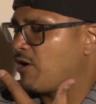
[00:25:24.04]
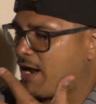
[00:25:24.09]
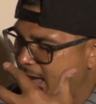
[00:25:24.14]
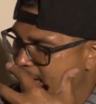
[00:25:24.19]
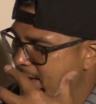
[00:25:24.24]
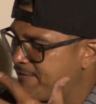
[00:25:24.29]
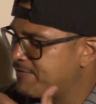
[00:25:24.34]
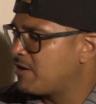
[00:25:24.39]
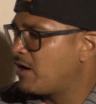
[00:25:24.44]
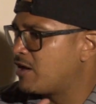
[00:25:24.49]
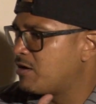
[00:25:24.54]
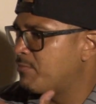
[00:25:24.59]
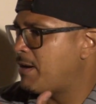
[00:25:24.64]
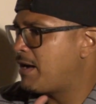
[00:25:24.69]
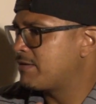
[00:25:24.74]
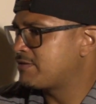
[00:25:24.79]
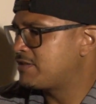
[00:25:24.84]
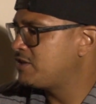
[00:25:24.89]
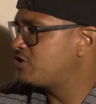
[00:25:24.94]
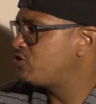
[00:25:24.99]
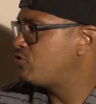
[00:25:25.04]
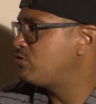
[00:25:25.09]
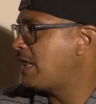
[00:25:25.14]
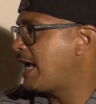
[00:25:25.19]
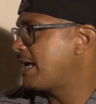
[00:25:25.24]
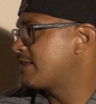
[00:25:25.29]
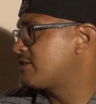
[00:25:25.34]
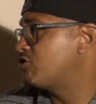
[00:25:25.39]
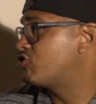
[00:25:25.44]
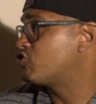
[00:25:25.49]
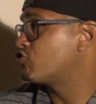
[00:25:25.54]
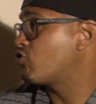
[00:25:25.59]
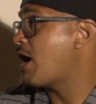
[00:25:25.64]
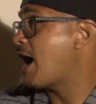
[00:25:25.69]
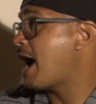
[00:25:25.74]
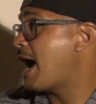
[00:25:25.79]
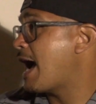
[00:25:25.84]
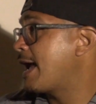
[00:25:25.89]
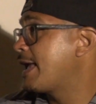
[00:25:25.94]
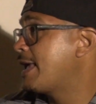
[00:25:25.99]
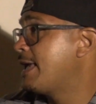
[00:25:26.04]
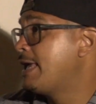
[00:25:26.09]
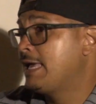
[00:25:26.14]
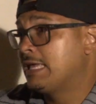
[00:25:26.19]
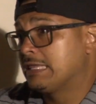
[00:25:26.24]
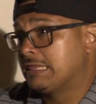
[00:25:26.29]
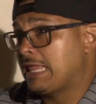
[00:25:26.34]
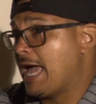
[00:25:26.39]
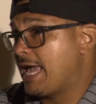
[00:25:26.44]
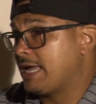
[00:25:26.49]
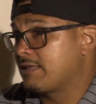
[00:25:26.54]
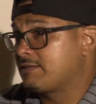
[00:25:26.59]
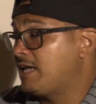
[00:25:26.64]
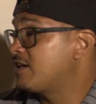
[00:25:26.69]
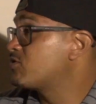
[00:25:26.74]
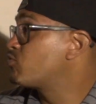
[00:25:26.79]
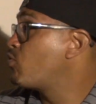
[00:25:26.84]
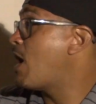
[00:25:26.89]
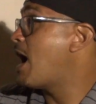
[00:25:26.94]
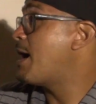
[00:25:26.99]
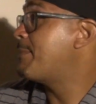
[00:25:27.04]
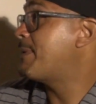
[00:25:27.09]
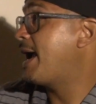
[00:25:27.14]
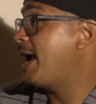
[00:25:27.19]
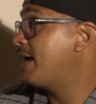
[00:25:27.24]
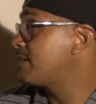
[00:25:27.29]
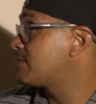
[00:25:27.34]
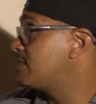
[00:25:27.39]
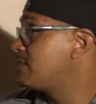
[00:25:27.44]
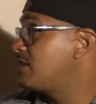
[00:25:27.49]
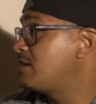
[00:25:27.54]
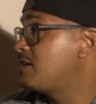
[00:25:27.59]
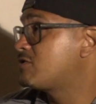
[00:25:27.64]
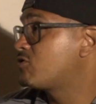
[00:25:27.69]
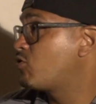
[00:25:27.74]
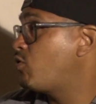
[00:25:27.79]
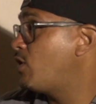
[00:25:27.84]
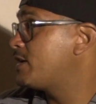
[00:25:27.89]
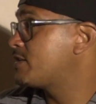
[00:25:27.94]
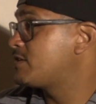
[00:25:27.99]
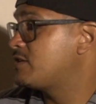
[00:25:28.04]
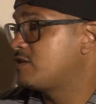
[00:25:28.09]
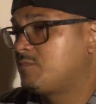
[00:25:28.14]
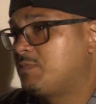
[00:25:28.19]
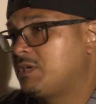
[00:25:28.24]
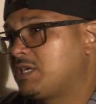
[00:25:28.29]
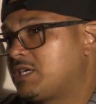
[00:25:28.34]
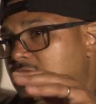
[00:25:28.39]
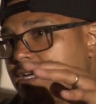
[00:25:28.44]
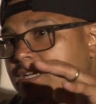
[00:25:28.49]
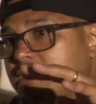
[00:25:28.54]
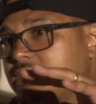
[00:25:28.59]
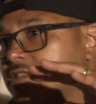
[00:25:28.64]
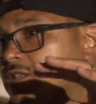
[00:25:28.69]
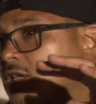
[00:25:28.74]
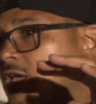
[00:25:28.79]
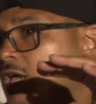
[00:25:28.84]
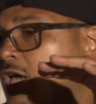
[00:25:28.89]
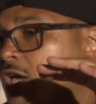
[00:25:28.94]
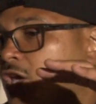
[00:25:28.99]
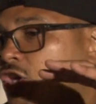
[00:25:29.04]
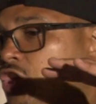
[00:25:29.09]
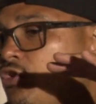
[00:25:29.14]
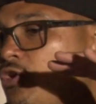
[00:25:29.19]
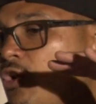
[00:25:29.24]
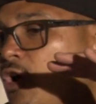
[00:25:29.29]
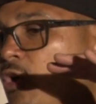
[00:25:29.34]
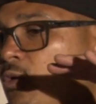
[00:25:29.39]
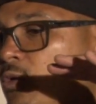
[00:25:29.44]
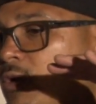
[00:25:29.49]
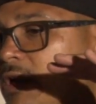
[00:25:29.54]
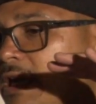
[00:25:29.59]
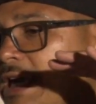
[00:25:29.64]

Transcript: or have thought about that you like to try, like that's why I'm asking these questions, because, you know,